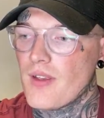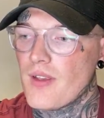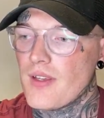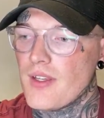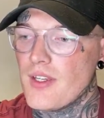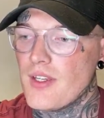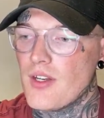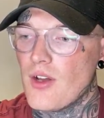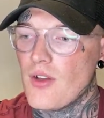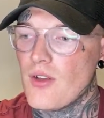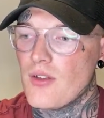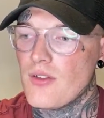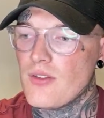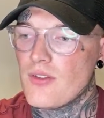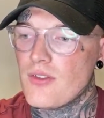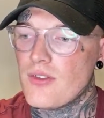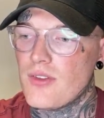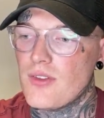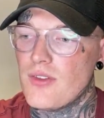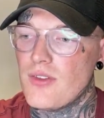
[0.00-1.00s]
You
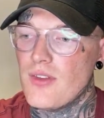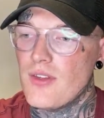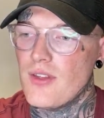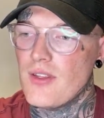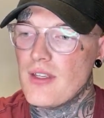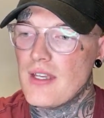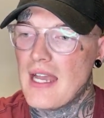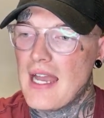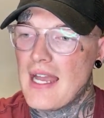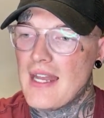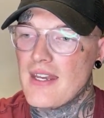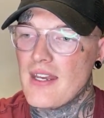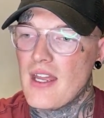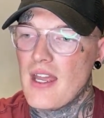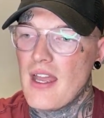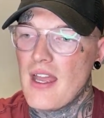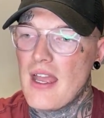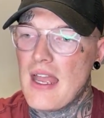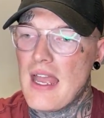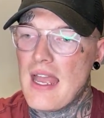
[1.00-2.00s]
know, and
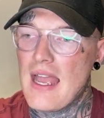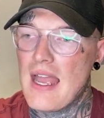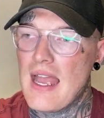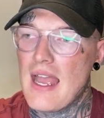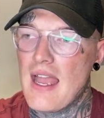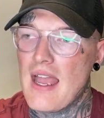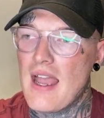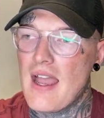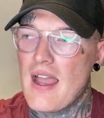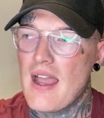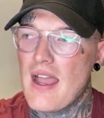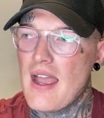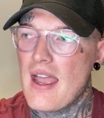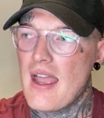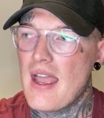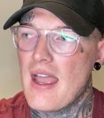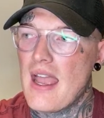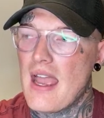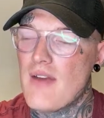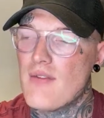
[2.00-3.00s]

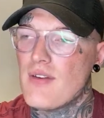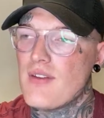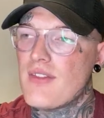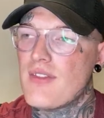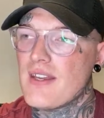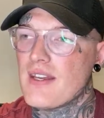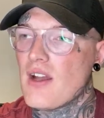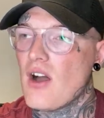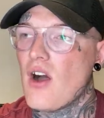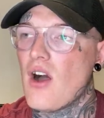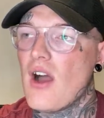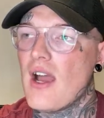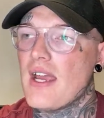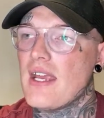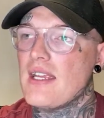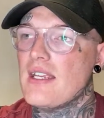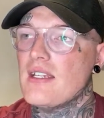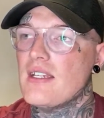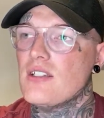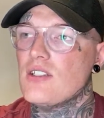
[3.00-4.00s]
everything that
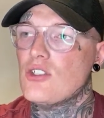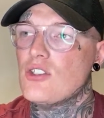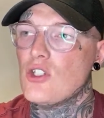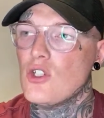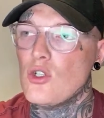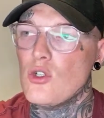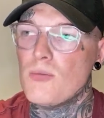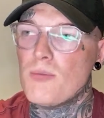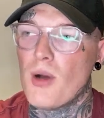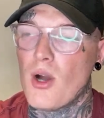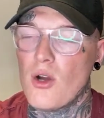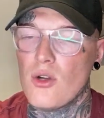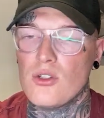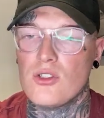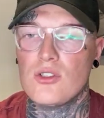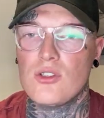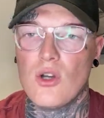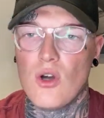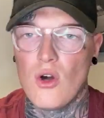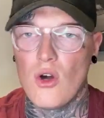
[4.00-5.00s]
I do
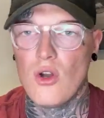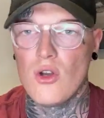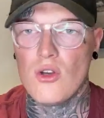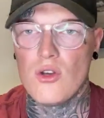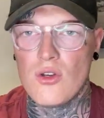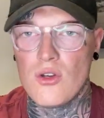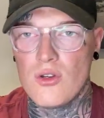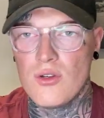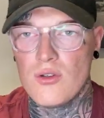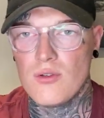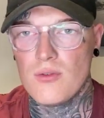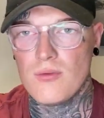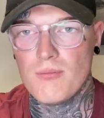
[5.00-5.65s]
post on